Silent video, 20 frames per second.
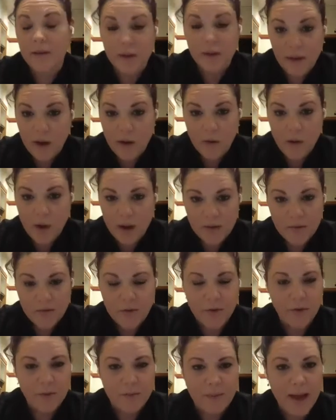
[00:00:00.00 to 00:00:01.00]
I could go on
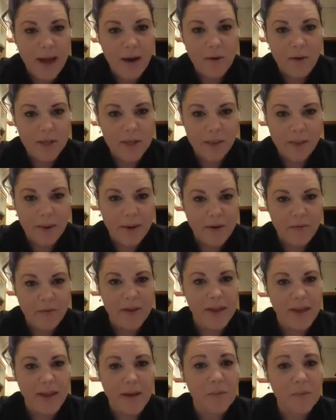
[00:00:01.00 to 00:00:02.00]
for hours about
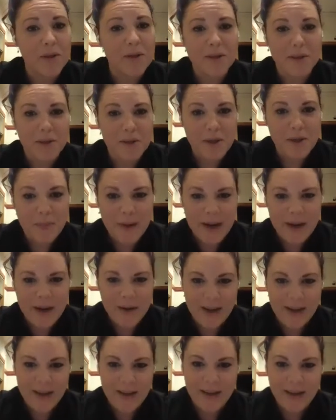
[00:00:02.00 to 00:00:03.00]
everything I'm concerned
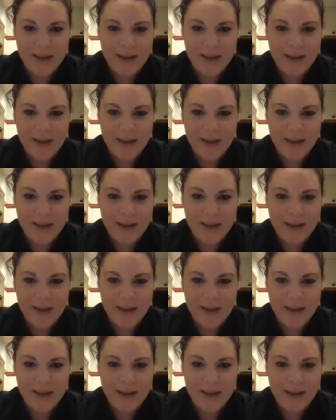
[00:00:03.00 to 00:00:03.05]
about.